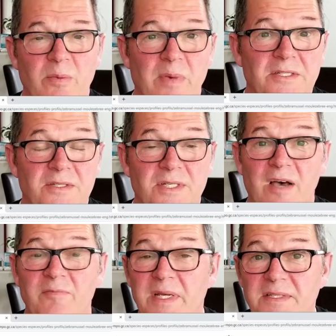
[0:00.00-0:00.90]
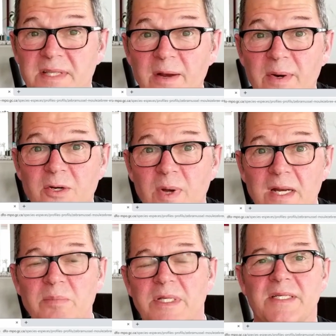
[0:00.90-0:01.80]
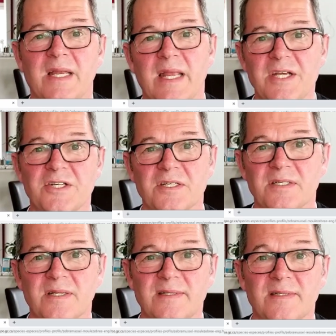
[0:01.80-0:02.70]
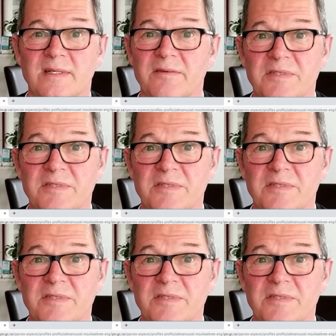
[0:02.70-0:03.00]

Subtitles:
mussels off because they are incredibly tenacious and they just love